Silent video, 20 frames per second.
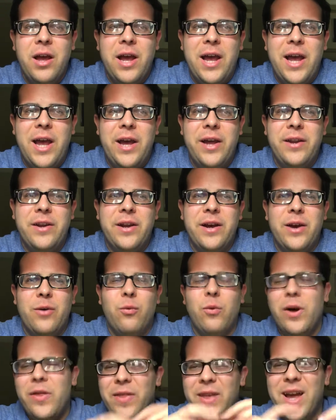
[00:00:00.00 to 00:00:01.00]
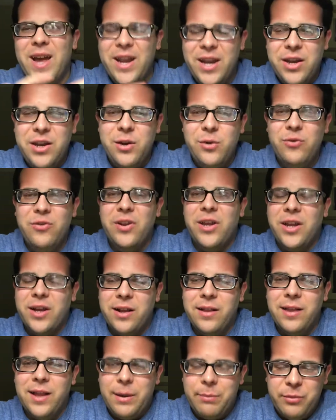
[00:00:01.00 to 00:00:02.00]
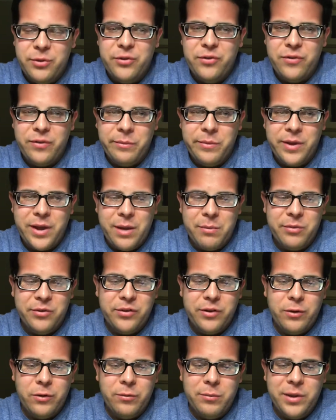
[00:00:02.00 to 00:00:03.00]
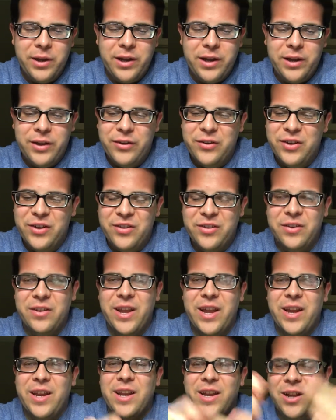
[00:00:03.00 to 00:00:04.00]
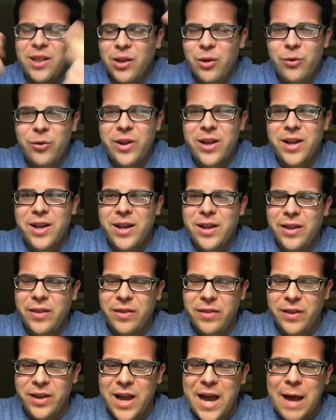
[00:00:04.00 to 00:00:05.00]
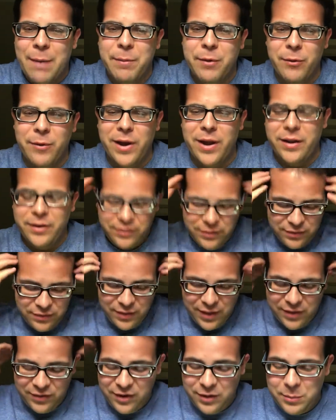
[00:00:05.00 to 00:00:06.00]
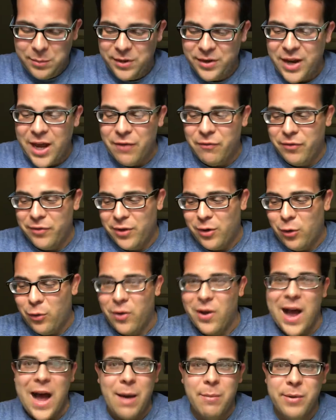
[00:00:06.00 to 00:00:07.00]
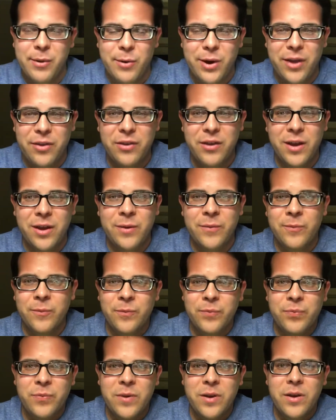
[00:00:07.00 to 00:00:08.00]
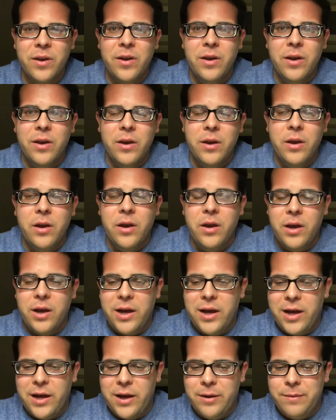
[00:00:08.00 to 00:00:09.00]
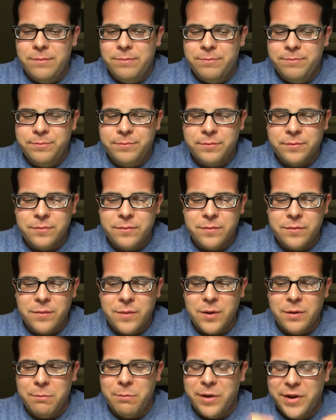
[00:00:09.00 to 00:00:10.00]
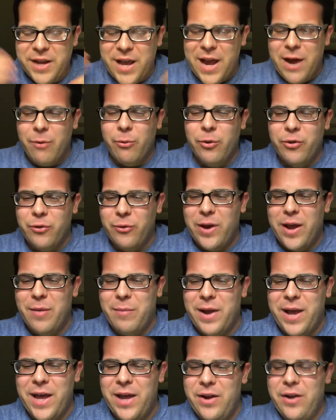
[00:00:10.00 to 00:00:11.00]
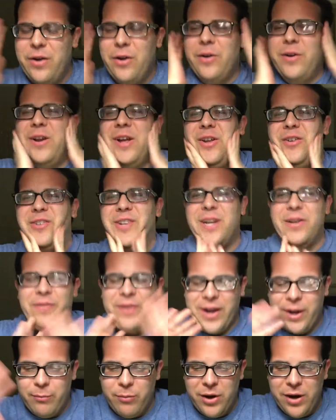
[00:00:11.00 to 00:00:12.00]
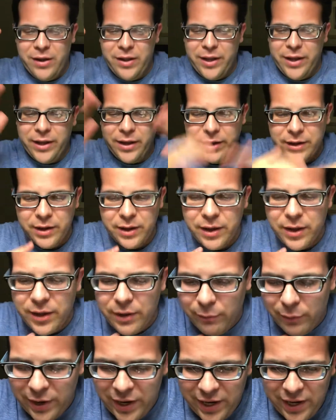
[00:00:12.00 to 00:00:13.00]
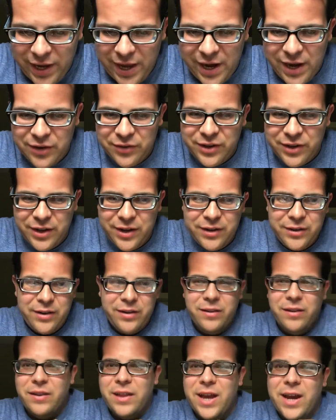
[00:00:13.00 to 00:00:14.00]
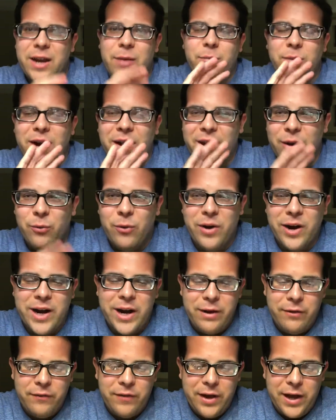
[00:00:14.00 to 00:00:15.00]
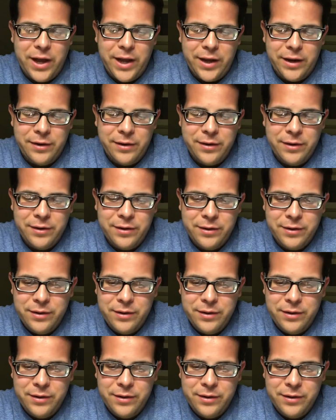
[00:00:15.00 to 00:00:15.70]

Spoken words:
And one thing, I didn't use any clips from the episode because it's like Nickelodeon and the copyright, they seem to be tough with the whole copyright thing. But now with the way my editor does stuff, I could probably, the way he edits it, that could probably work out fine.